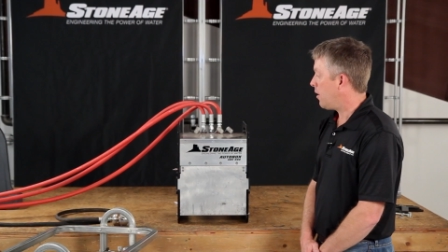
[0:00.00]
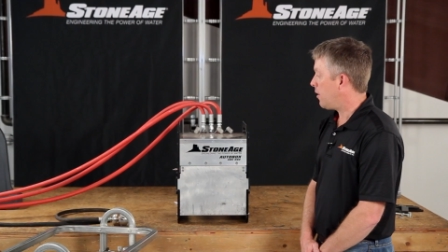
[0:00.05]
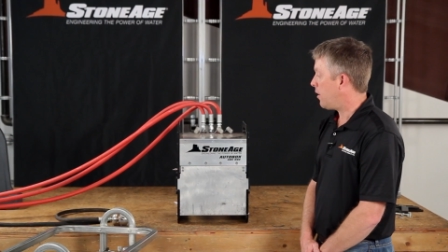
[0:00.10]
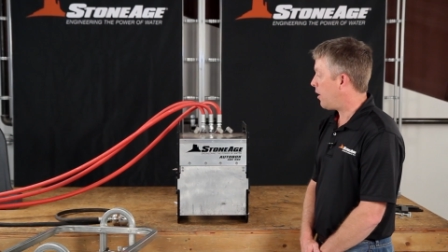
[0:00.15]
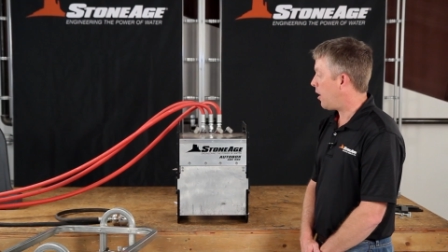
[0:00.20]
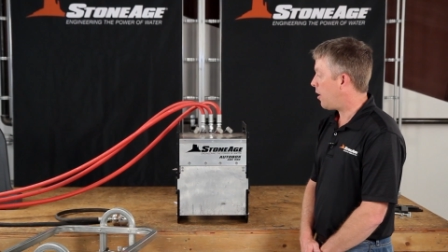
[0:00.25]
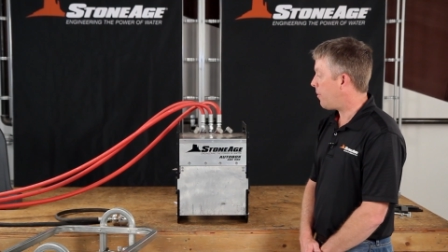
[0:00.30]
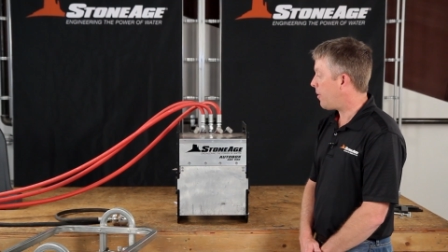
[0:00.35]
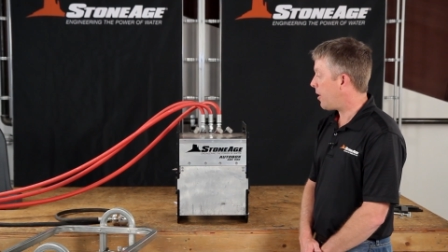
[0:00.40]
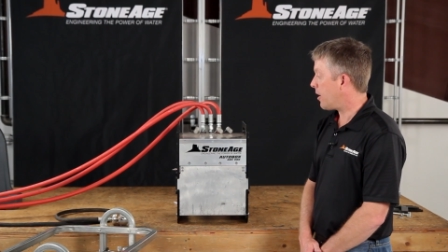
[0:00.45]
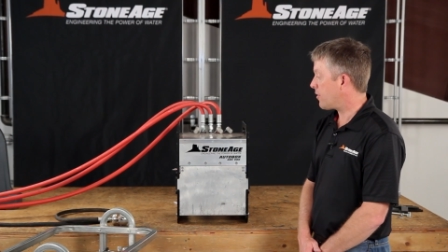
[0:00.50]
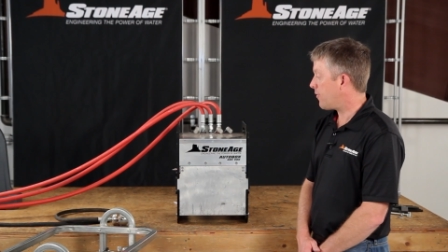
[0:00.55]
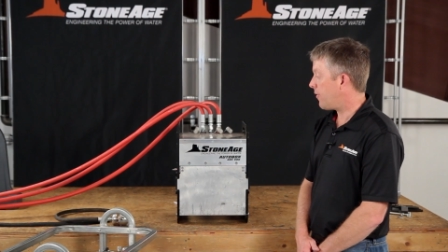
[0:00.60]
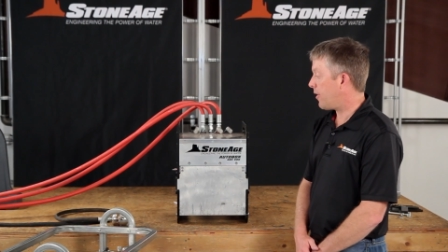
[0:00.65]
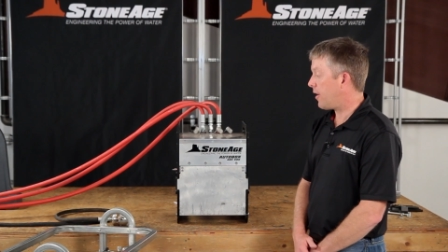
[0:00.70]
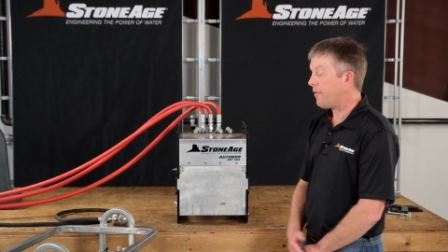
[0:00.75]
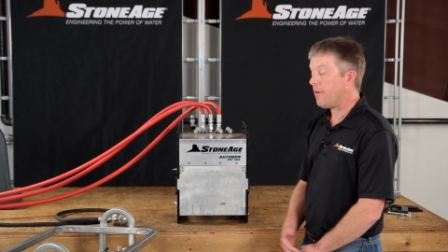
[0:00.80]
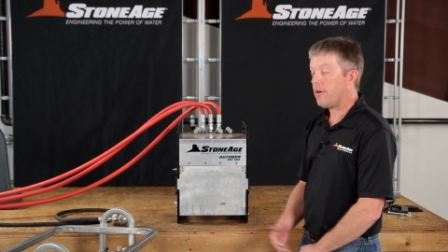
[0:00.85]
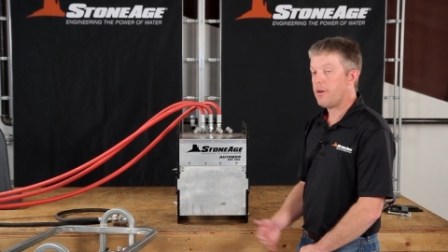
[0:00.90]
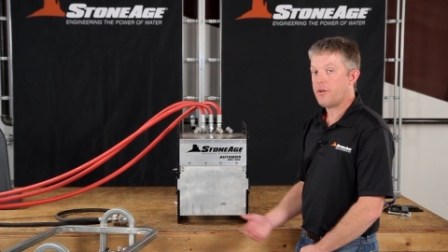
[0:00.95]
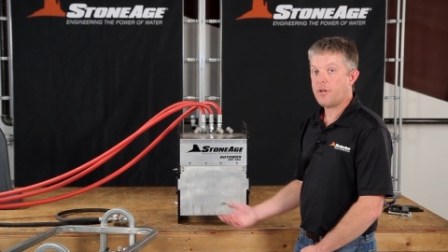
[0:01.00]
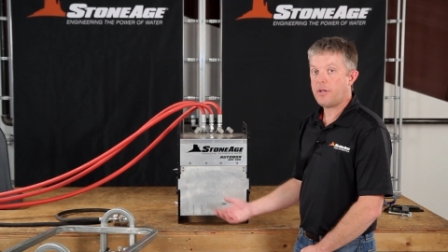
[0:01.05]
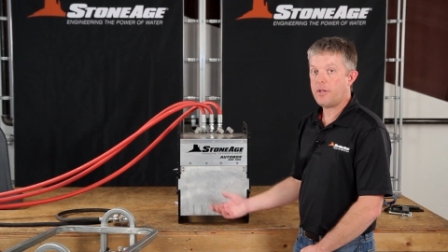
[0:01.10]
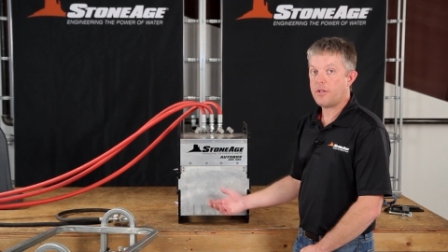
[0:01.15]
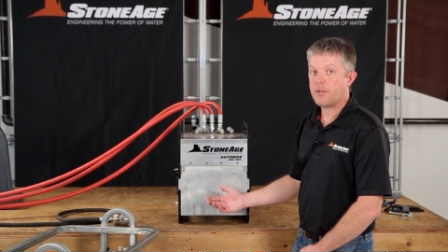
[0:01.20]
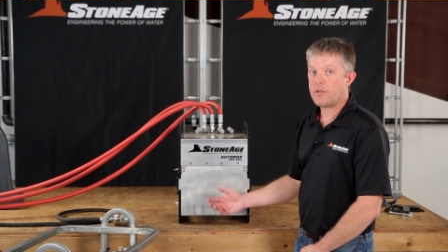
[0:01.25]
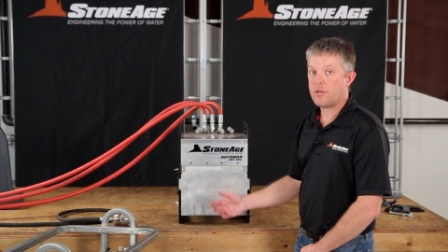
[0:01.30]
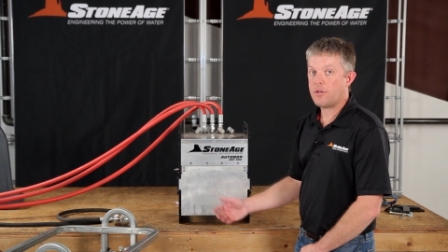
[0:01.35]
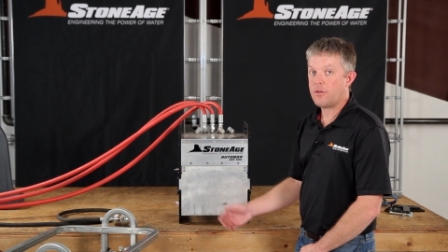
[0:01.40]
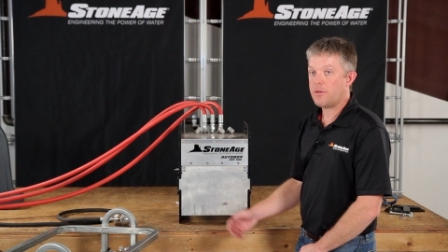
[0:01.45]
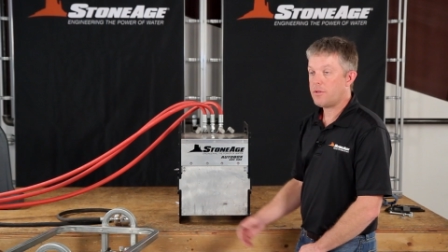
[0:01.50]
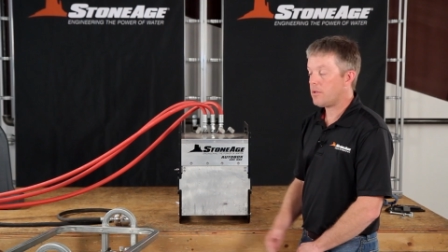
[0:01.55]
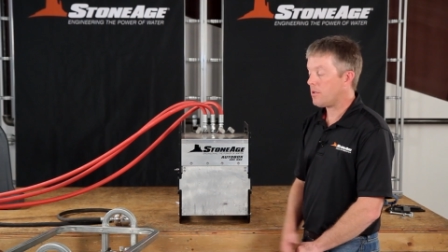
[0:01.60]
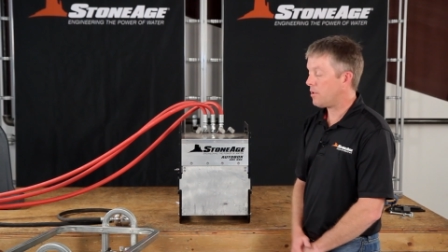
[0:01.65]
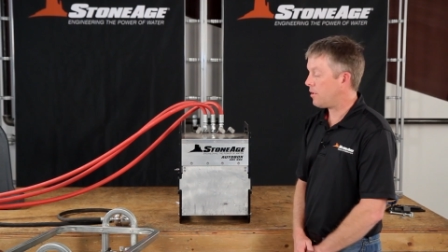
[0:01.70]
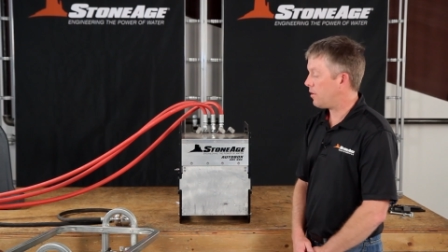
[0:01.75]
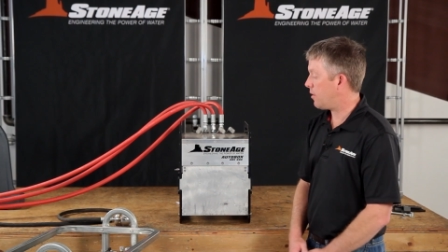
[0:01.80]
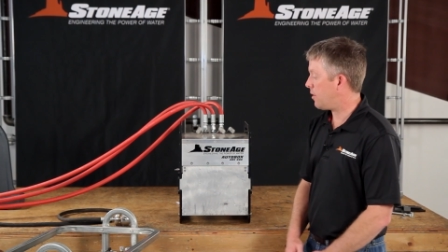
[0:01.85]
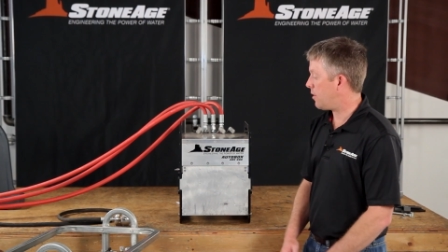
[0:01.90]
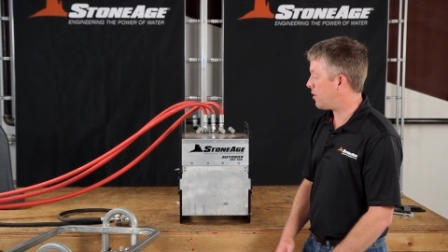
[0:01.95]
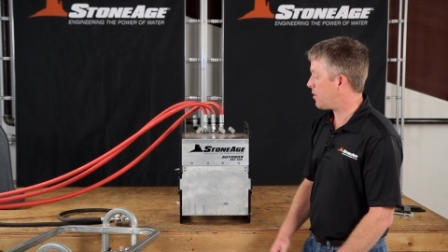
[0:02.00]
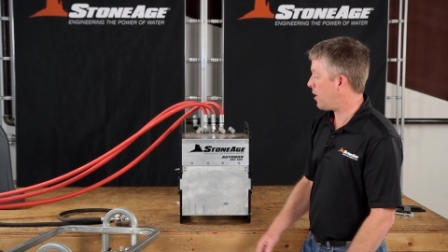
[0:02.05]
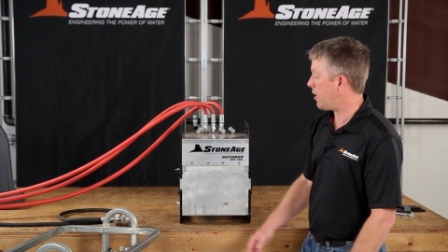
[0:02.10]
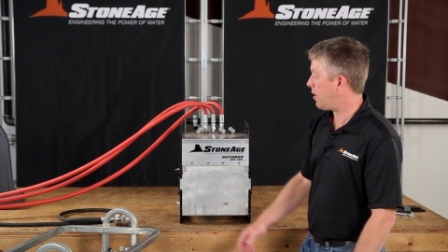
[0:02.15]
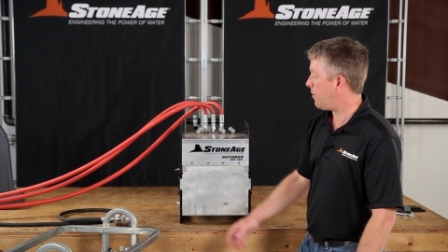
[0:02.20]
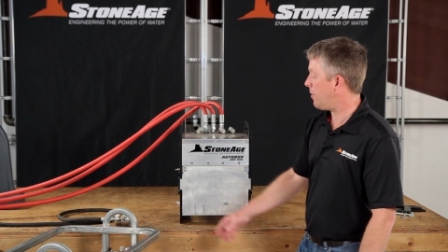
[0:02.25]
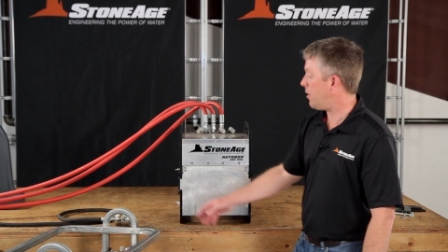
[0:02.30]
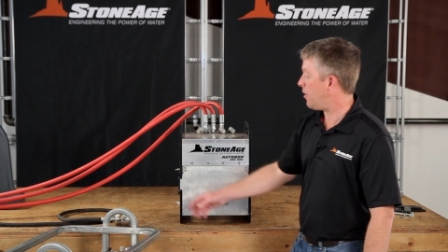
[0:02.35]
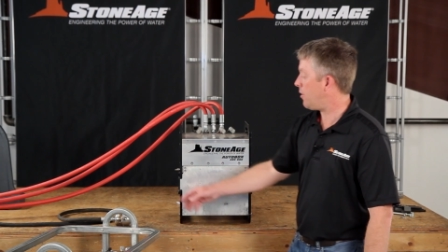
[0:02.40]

The AutoBox 500 is designed to be